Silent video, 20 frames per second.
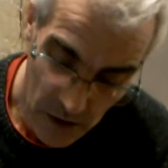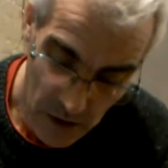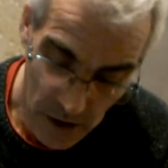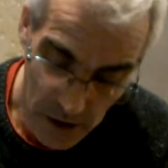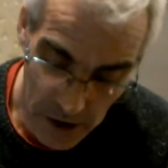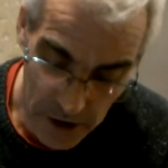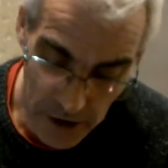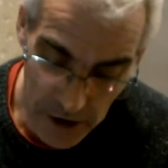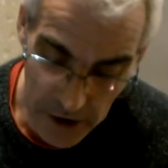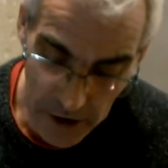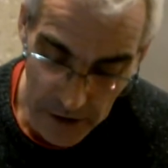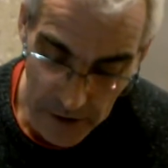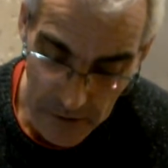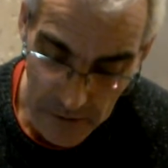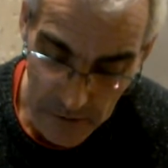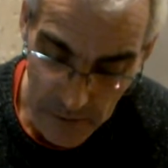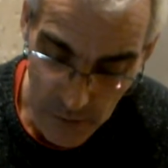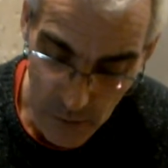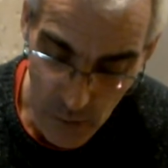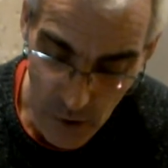and then
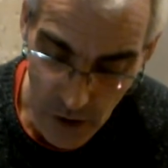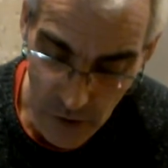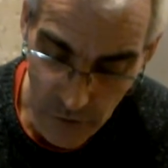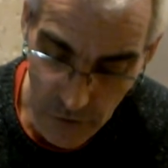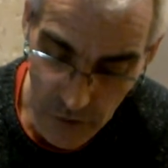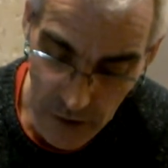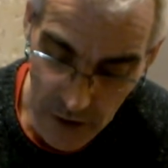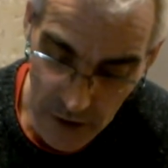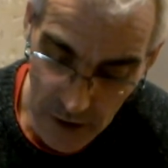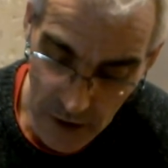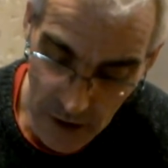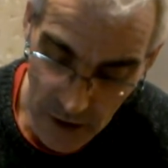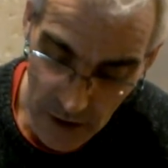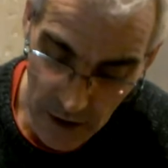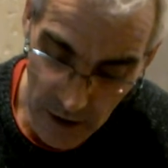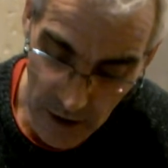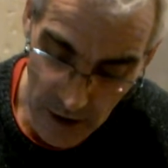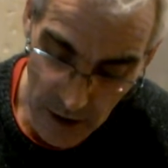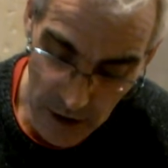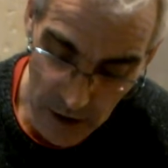wherever
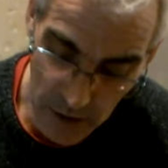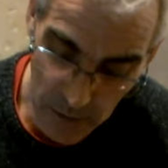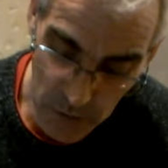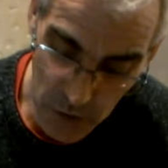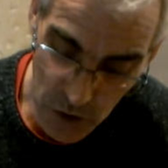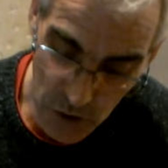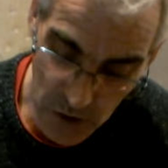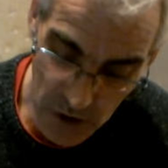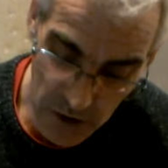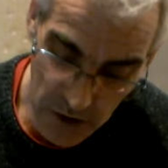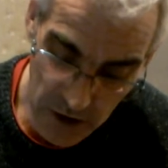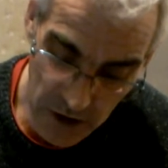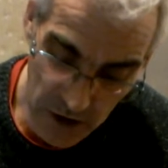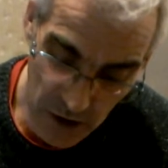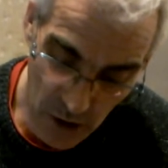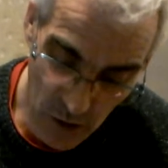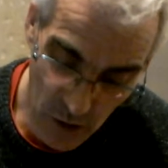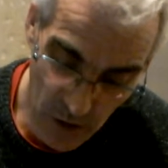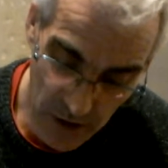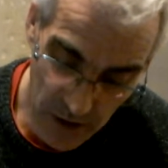it comes, you can
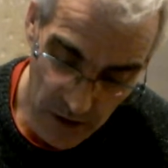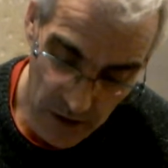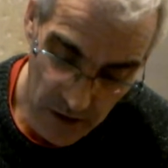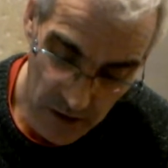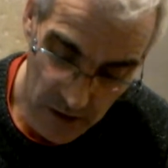zero it